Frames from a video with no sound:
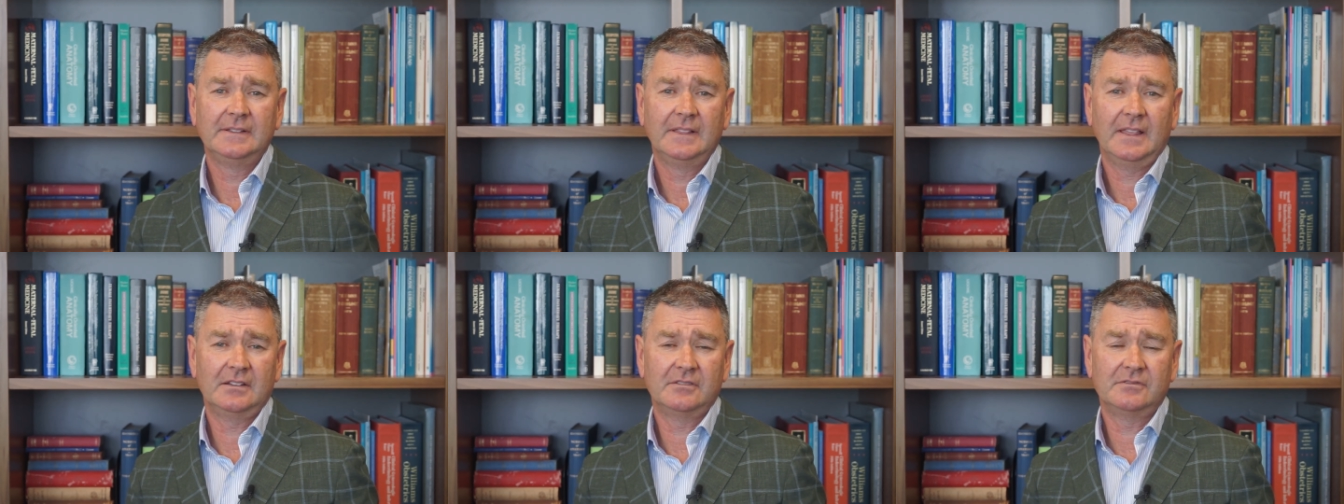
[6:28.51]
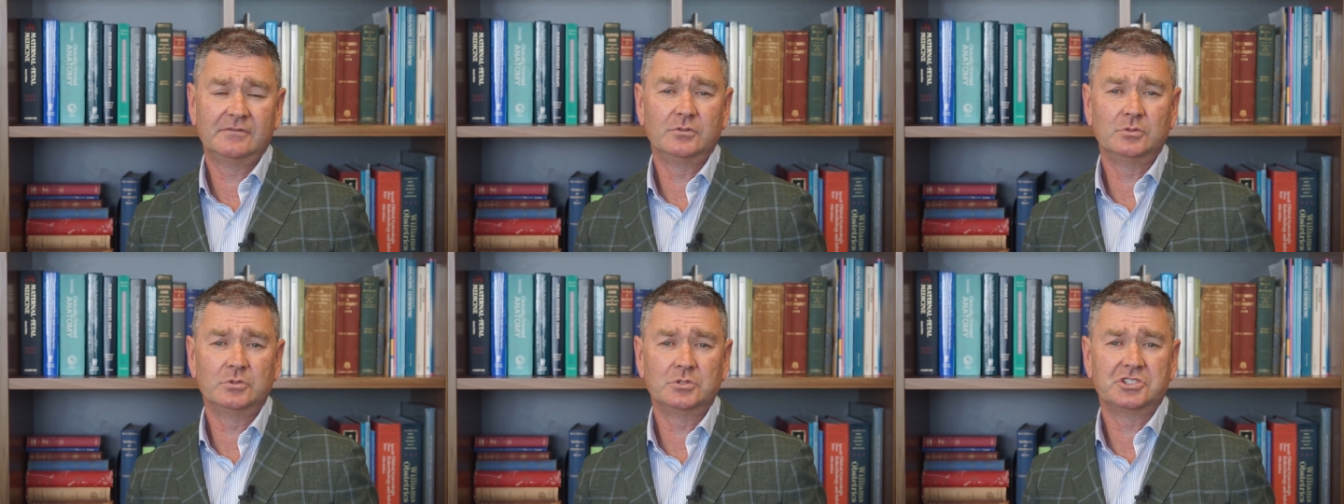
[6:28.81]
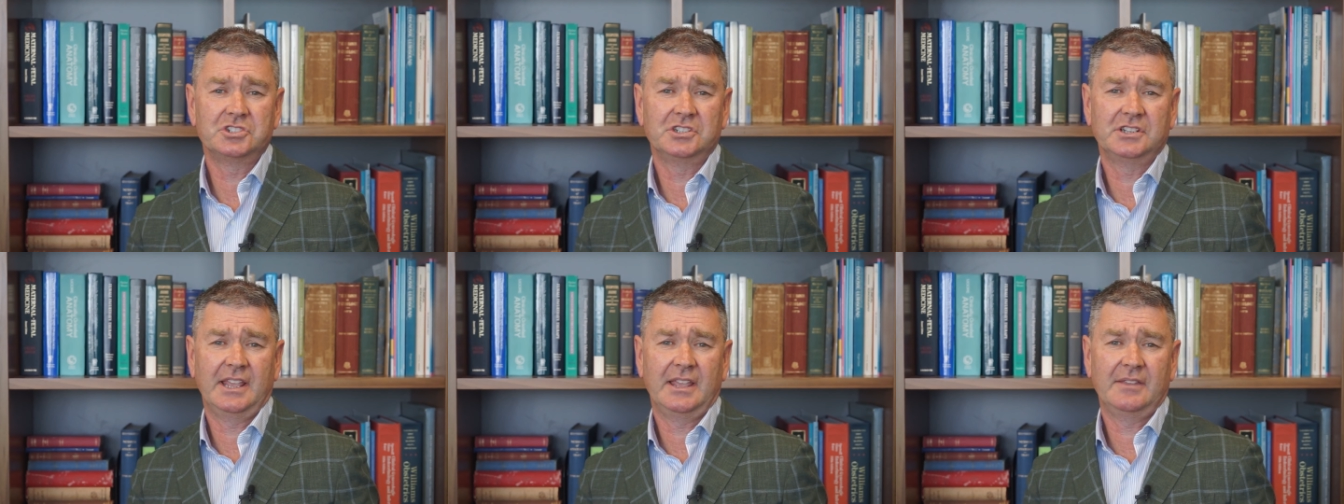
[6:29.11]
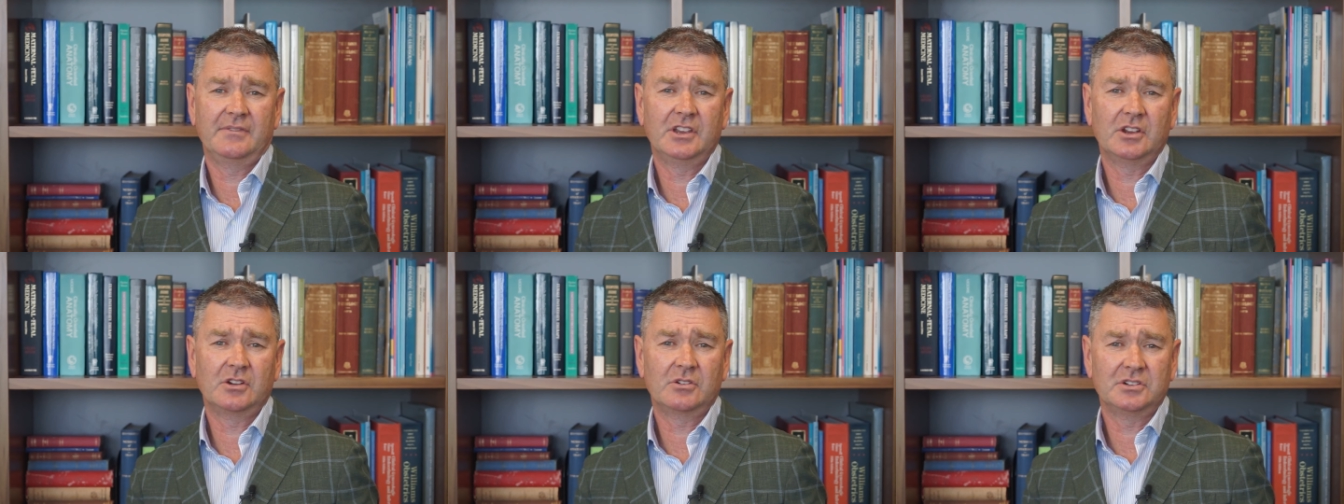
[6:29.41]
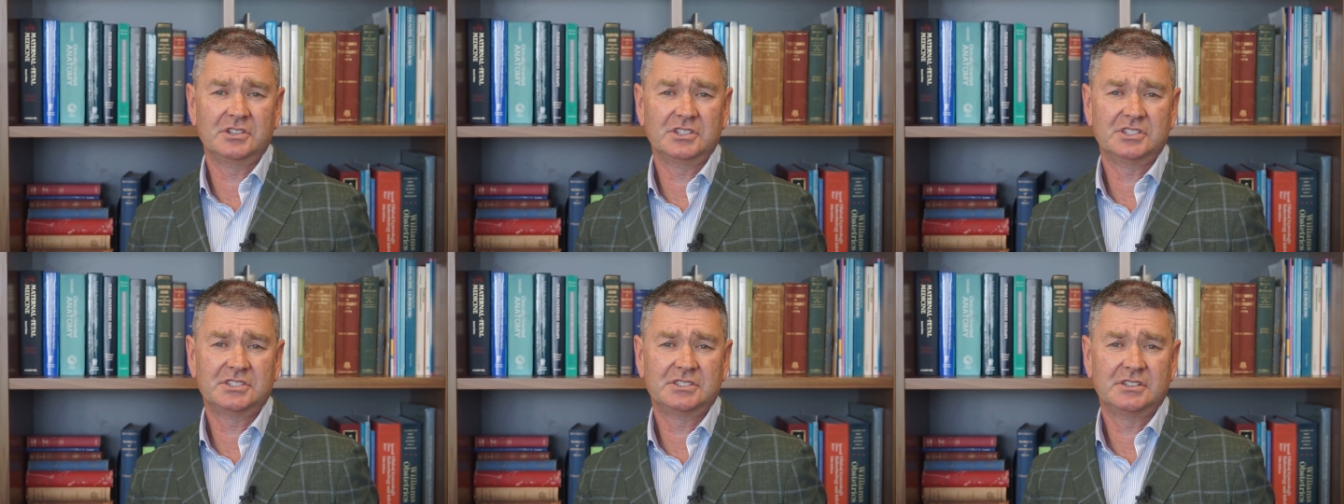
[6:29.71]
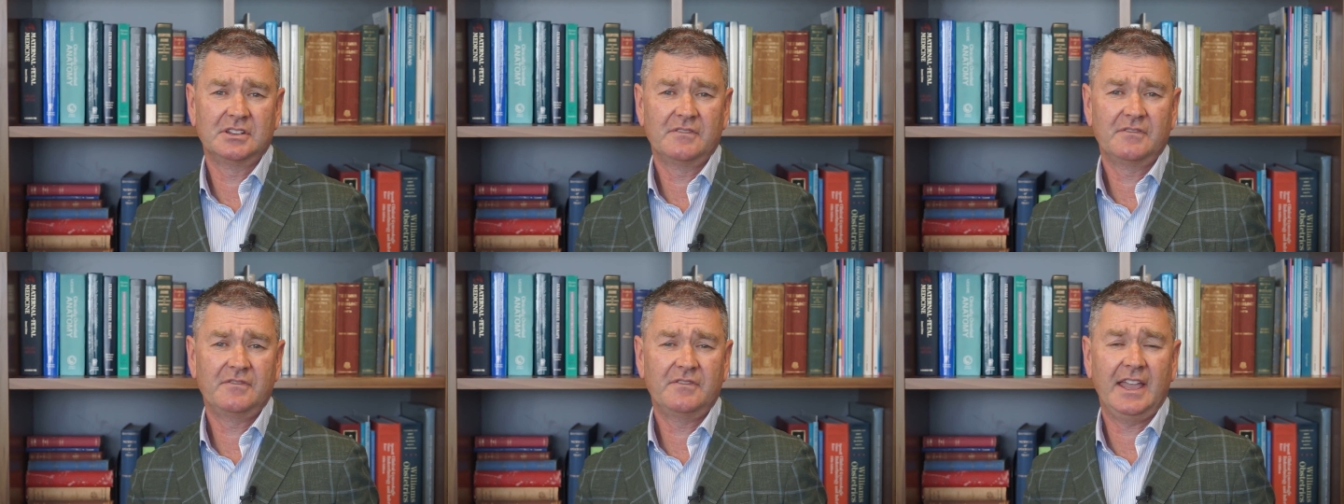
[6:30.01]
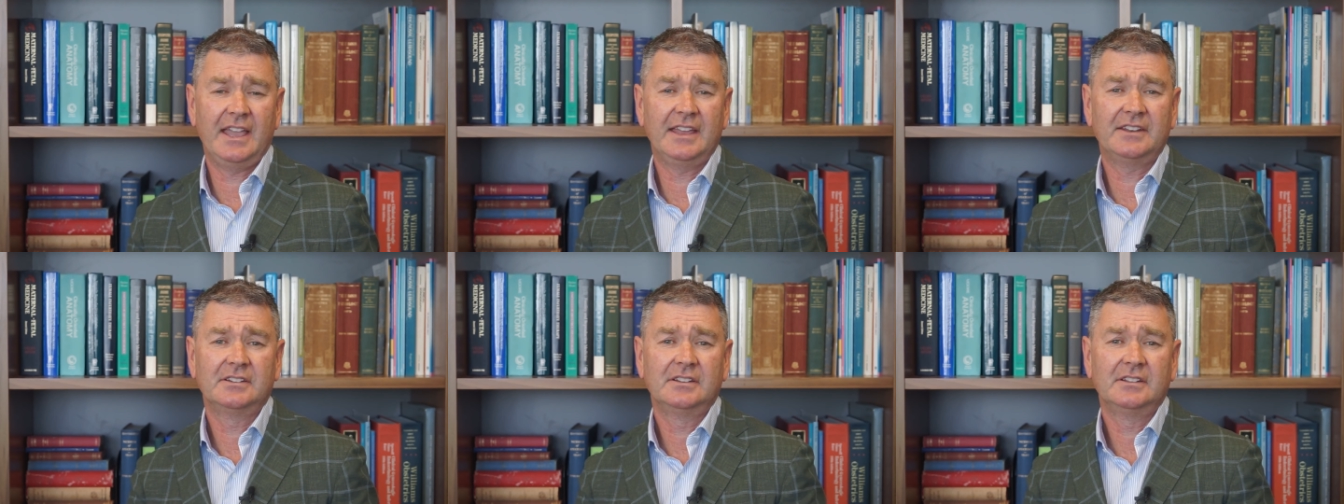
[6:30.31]
unfortunately have increased
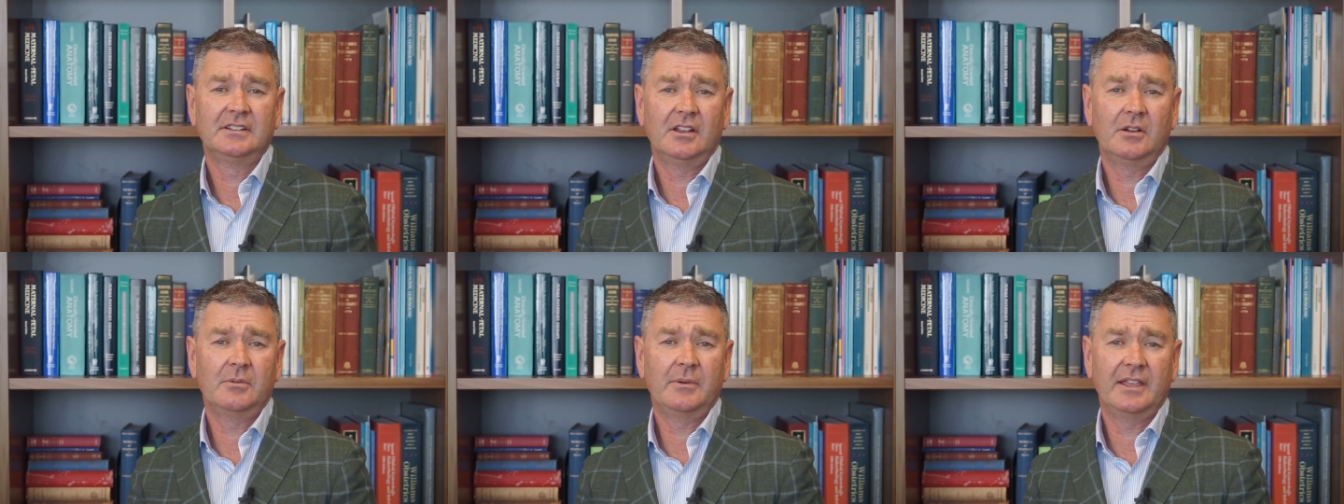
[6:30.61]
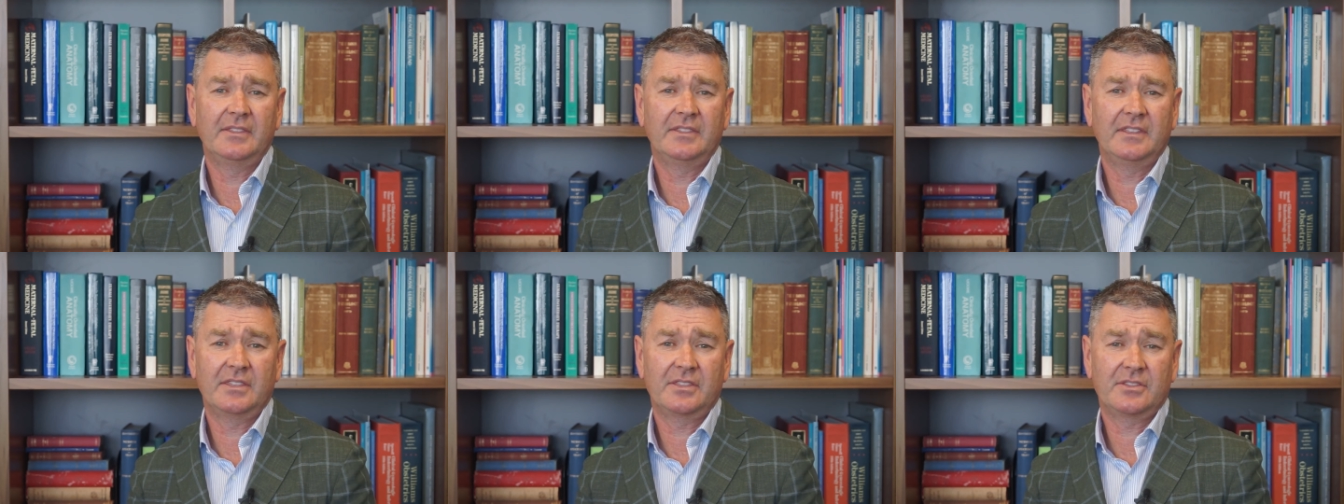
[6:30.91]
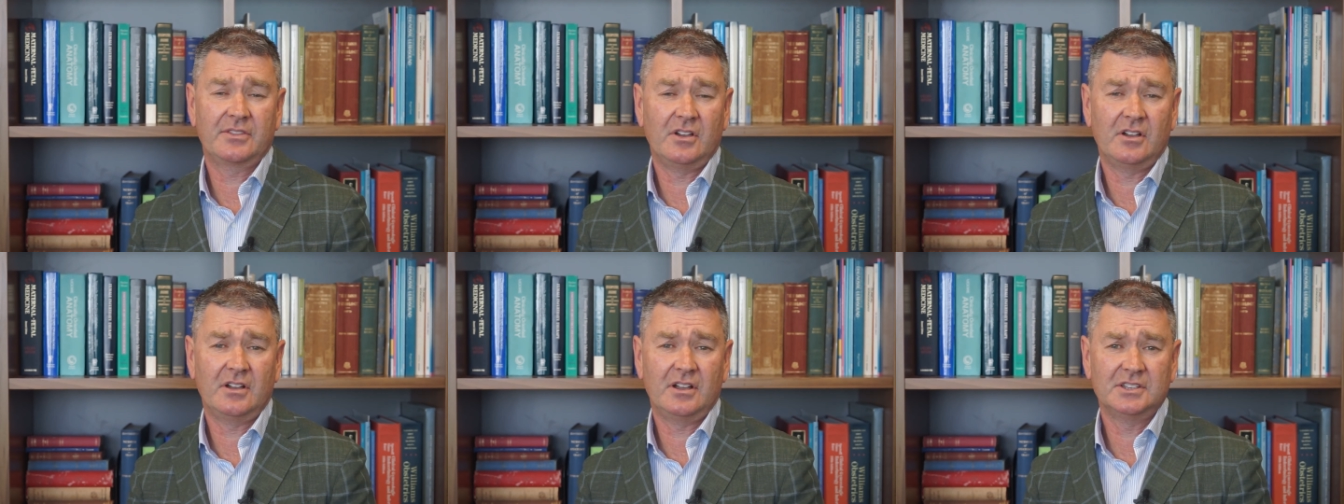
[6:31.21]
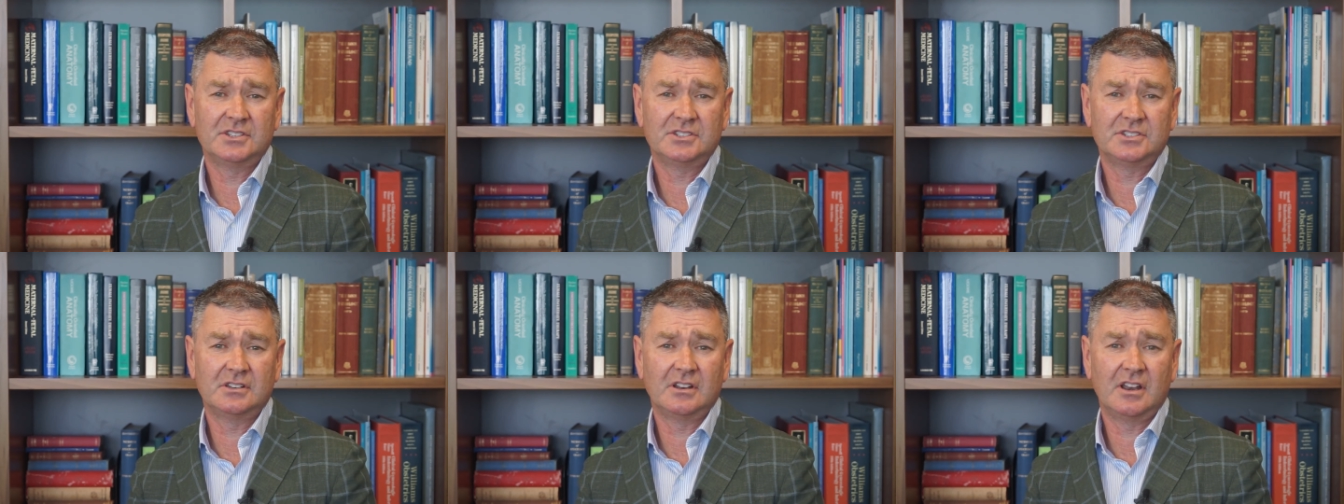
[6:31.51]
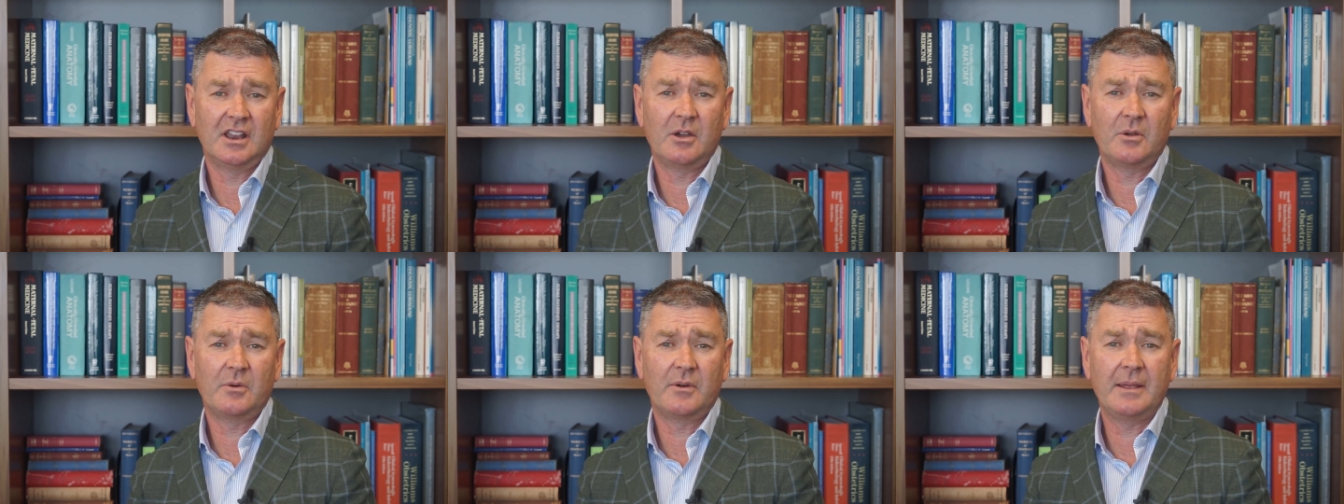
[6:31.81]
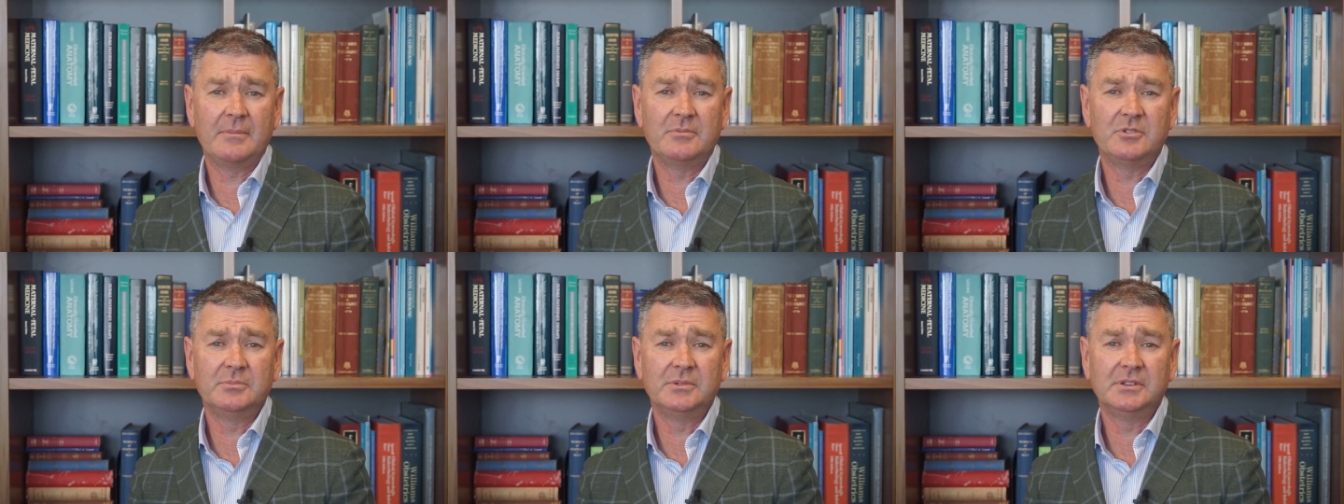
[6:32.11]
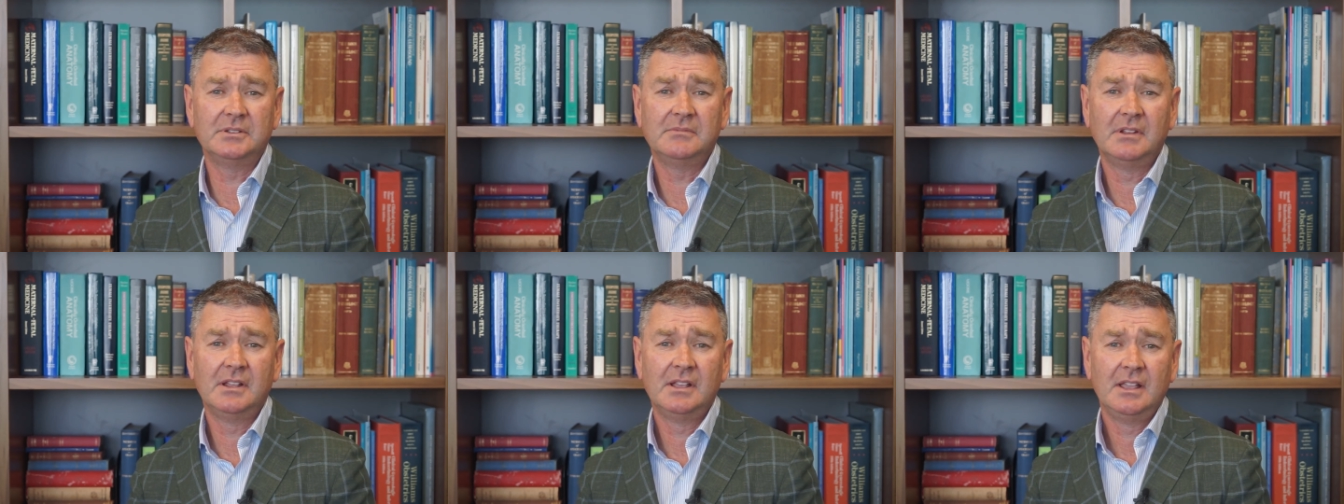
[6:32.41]
fat around their thighs and lower
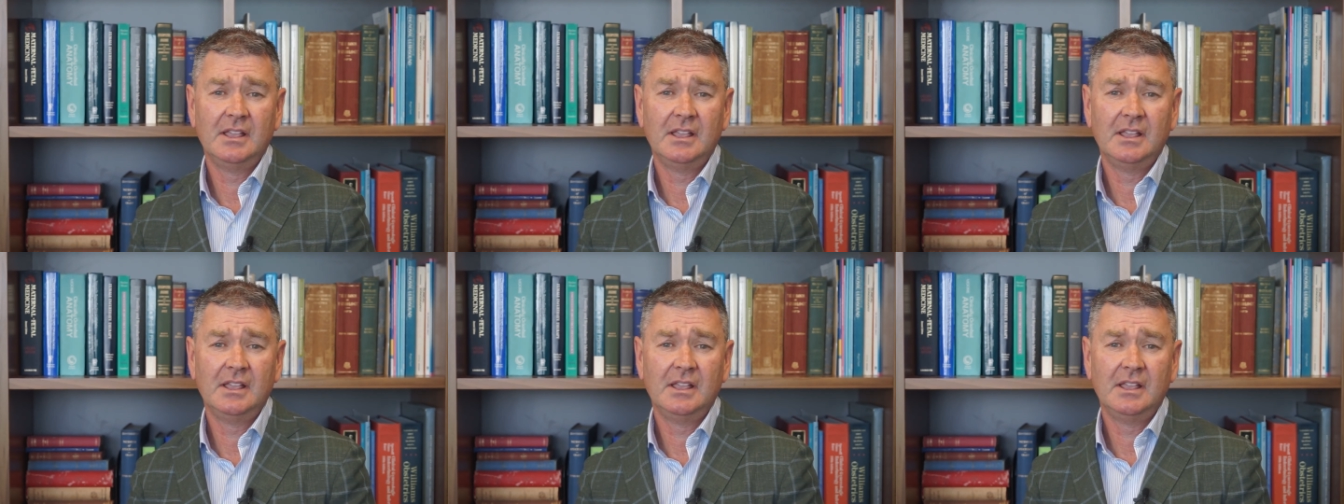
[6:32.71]
abdomen,